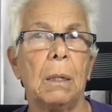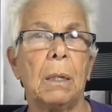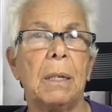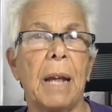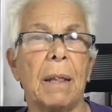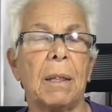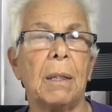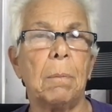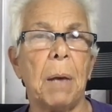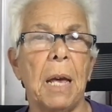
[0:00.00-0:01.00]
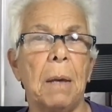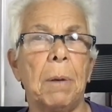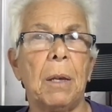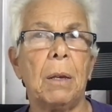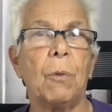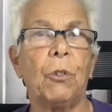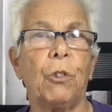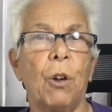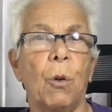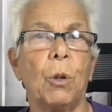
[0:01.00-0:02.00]
The death of the baby was
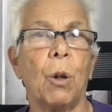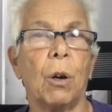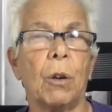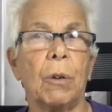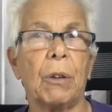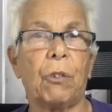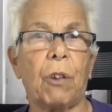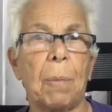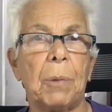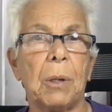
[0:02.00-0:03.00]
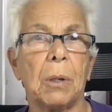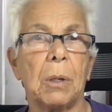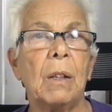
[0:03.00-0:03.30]
no longer accepted.